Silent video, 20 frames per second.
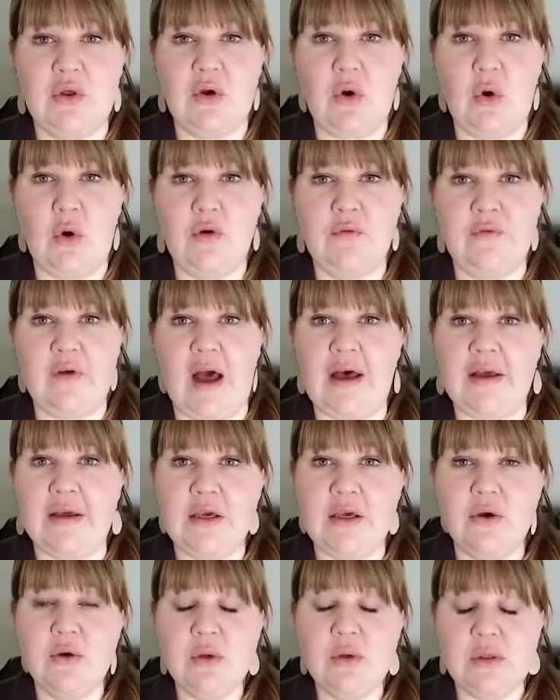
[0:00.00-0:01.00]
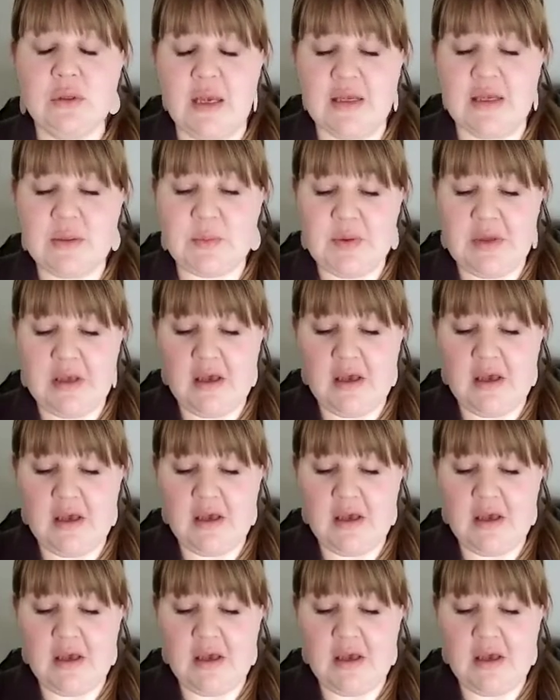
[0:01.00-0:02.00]
the core values as
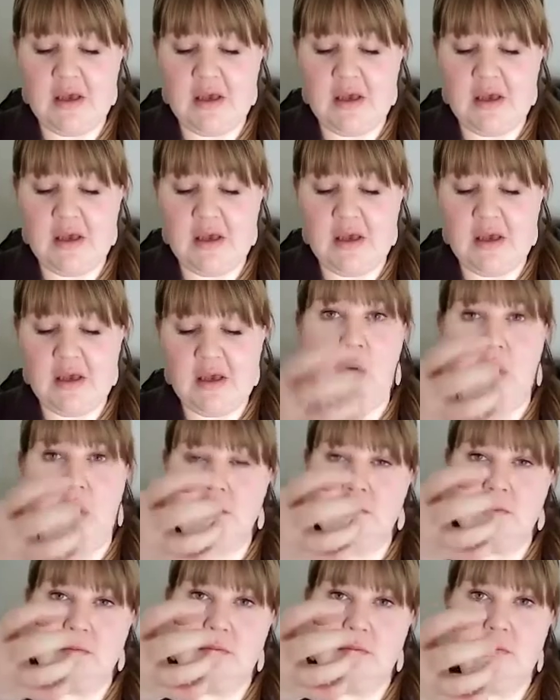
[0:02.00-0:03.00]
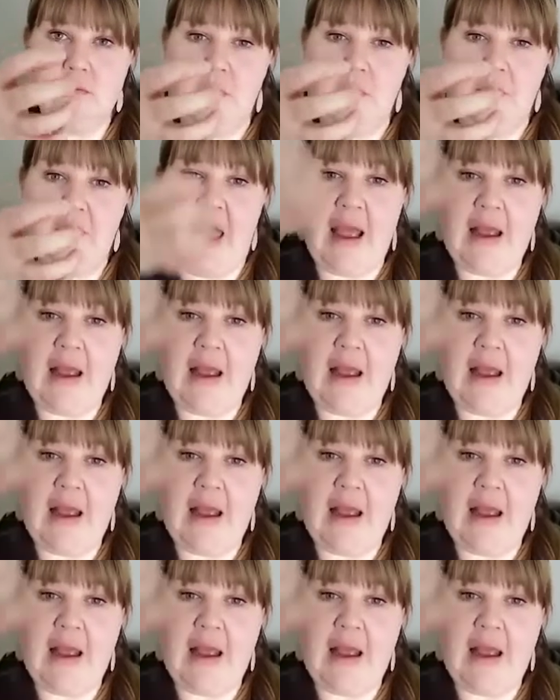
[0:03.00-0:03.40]
being the North Pole,